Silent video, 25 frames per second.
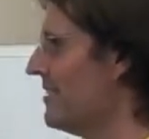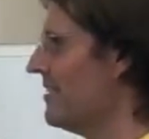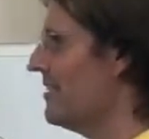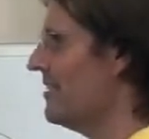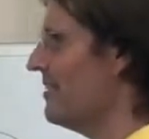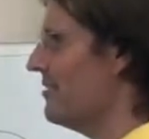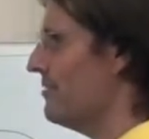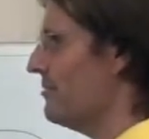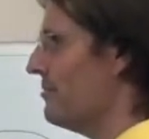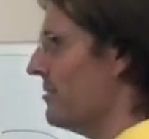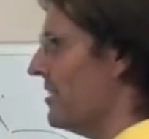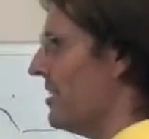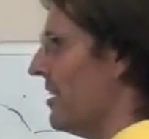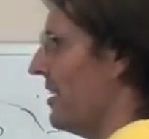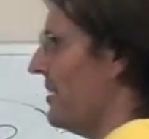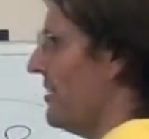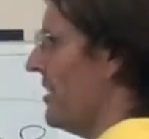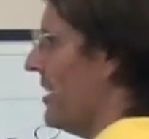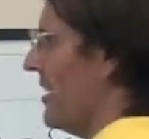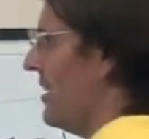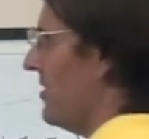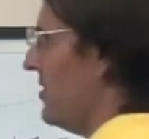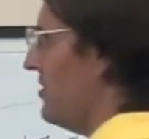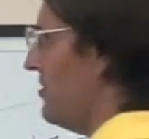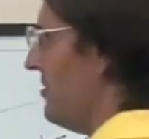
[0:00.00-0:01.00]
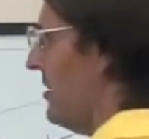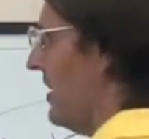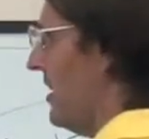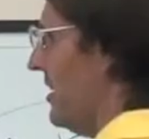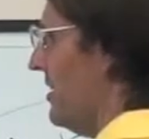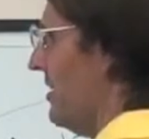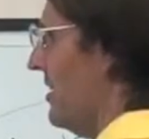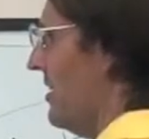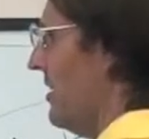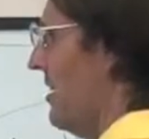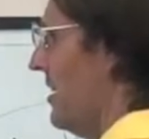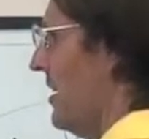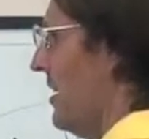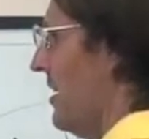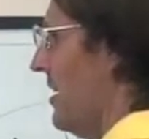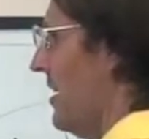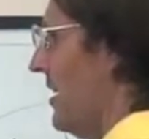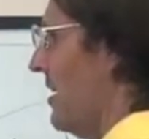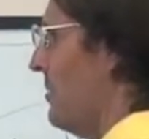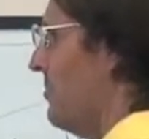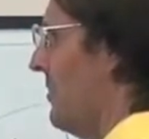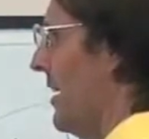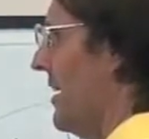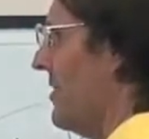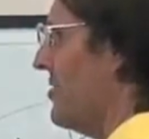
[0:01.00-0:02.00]
Uh, we go down the train.
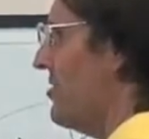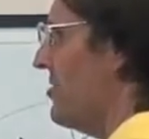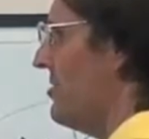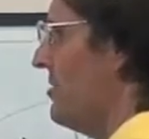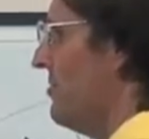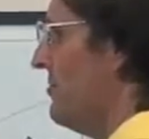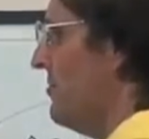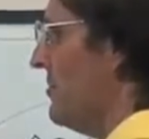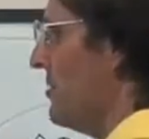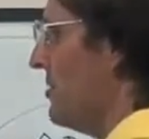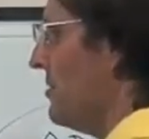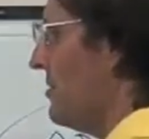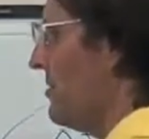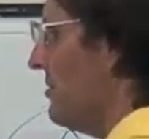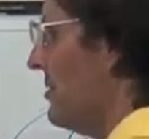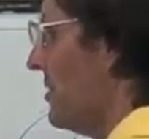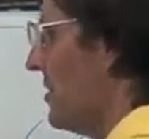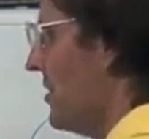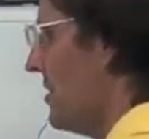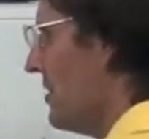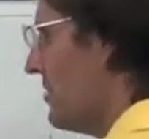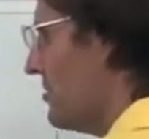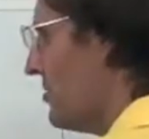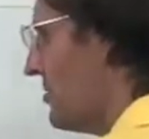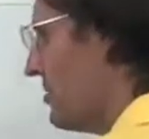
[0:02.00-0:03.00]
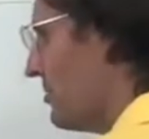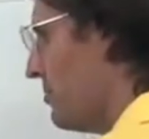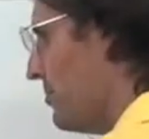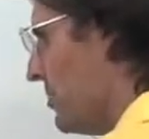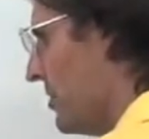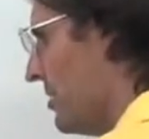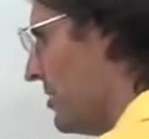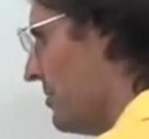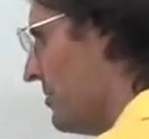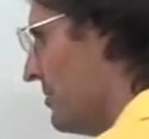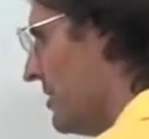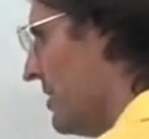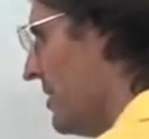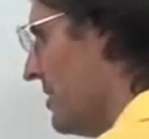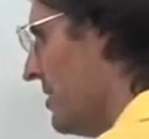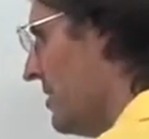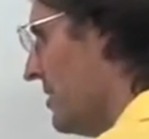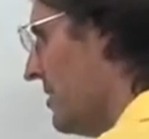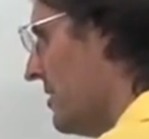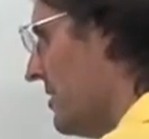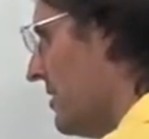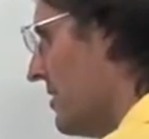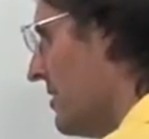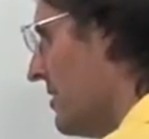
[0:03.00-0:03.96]
It makes you feel superior.